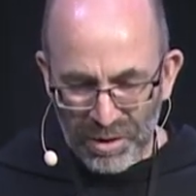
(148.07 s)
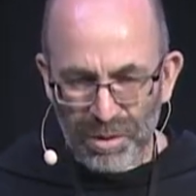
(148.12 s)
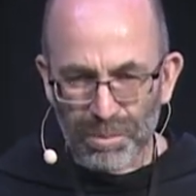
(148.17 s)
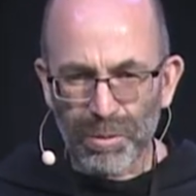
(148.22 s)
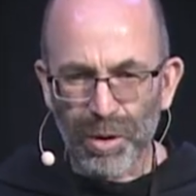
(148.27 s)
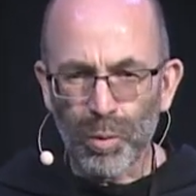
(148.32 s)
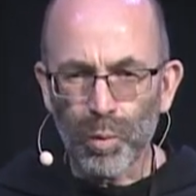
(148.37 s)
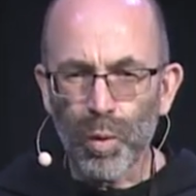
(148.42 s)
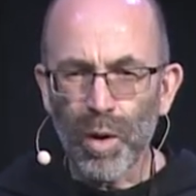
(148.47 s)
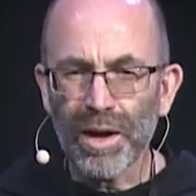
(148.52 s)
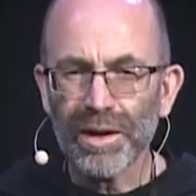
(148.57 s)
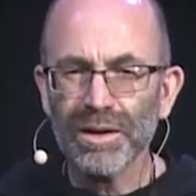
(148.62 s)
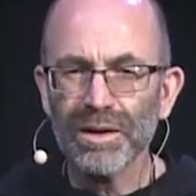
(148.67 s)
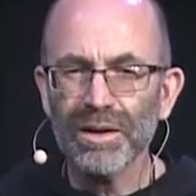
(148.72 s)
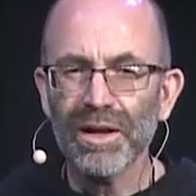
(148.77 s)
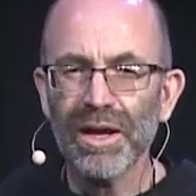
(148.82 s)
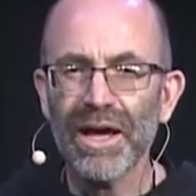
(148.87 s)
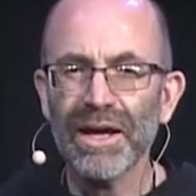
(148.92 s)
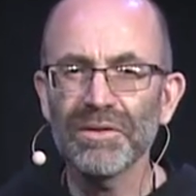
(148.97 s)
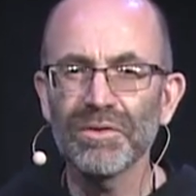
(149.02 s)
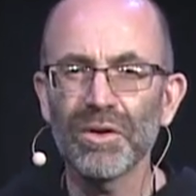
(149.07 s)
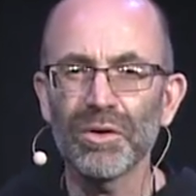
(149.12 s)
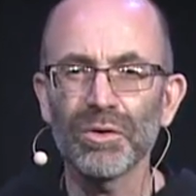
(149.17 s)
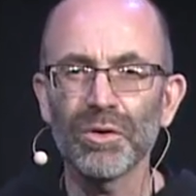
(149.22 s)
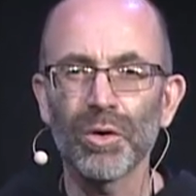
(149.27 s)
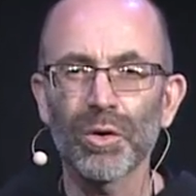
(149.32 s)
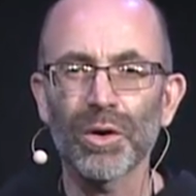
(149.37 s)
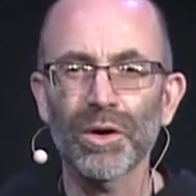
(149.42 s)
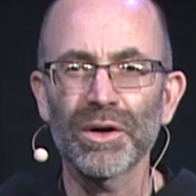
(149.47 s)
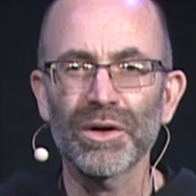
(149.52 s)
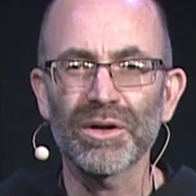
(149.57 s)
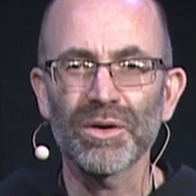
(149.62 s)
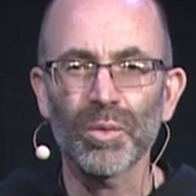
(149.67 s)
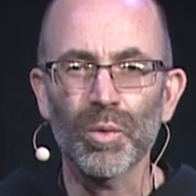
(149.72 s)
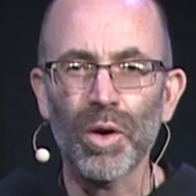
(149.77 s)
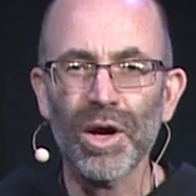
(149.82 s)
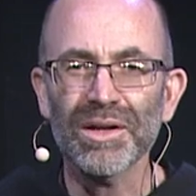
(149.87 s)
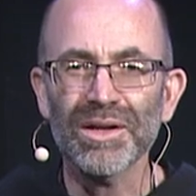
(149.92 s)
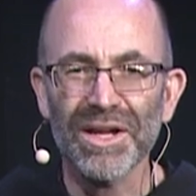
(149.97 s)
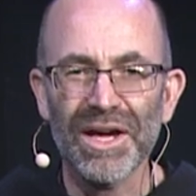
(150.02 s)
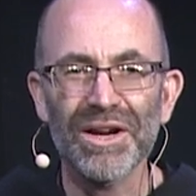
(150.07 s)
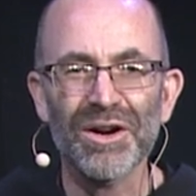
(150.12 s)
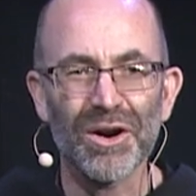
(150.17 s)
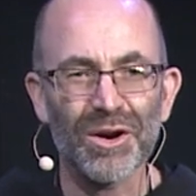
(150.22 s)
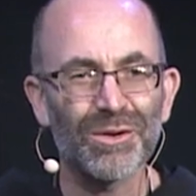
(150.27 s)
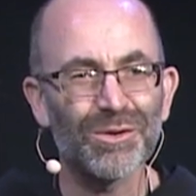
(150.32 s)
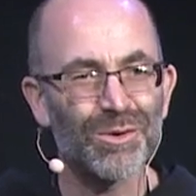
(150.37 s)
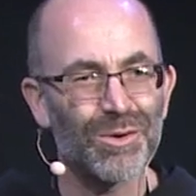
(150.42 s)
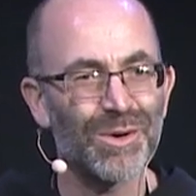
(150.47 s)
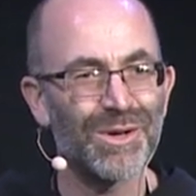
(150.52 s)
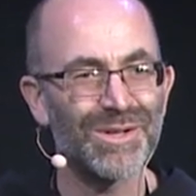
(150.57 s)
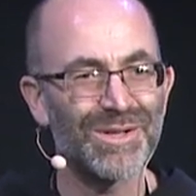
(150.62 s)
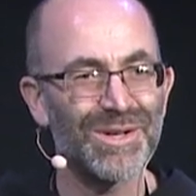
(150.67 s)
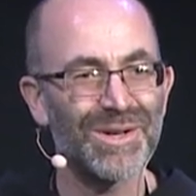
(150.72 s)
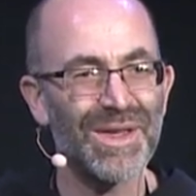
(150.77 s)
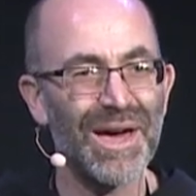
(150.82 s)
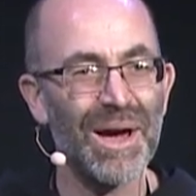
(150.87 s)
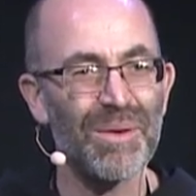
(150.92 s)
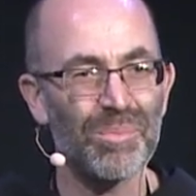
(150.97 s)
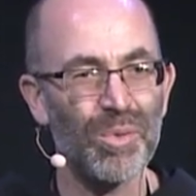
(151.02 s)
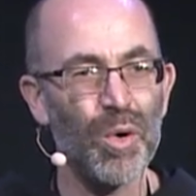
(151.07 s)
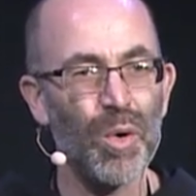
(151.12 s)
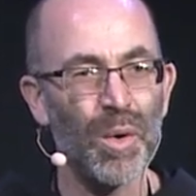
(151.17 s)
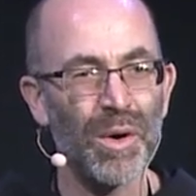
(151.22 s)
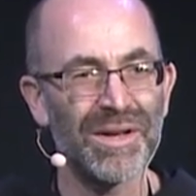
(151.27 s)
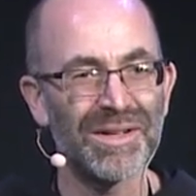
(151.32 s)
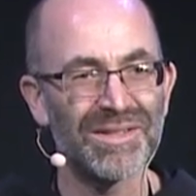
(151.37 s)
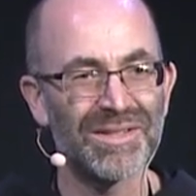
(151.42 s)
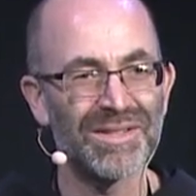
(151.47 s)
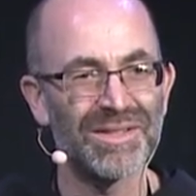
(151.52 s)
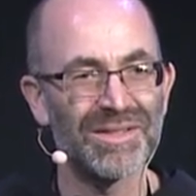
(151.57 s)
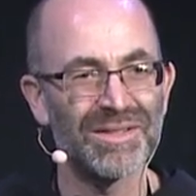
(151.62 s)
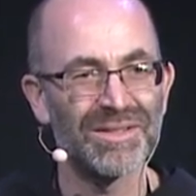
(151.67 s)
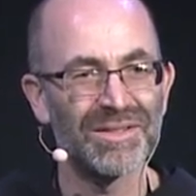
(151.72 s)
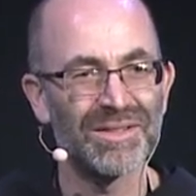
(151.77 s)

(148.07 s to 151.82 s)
But what led the Lord? What led our Lord to that point?